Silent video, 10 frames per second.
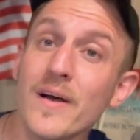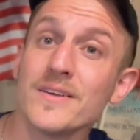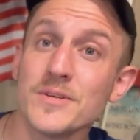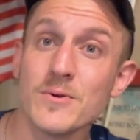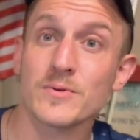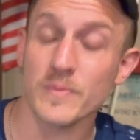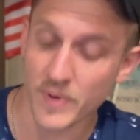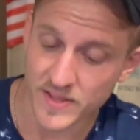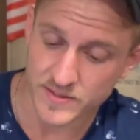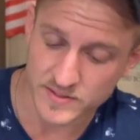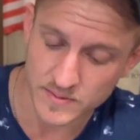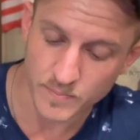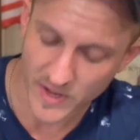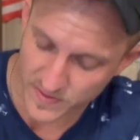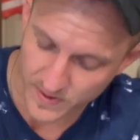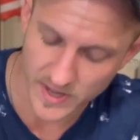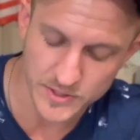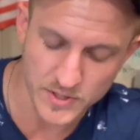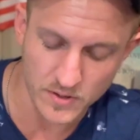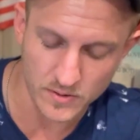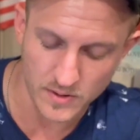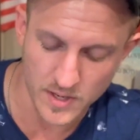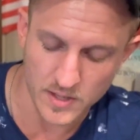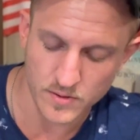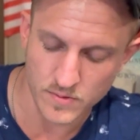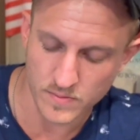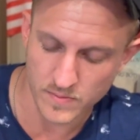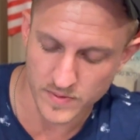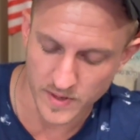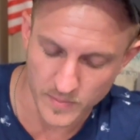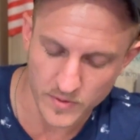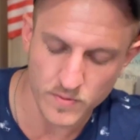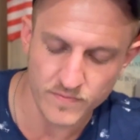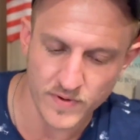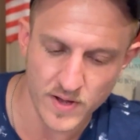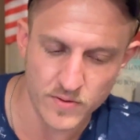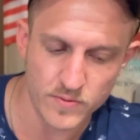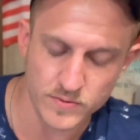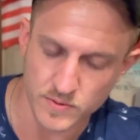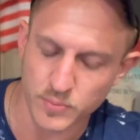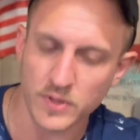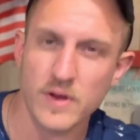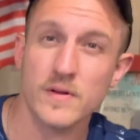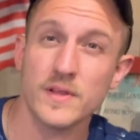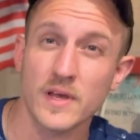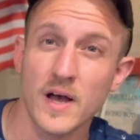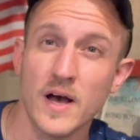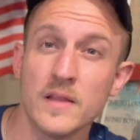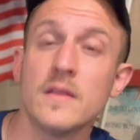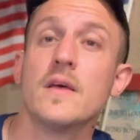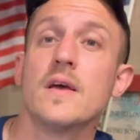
Seriously, by thy shall honor thy mother and father. There's a polarity to God.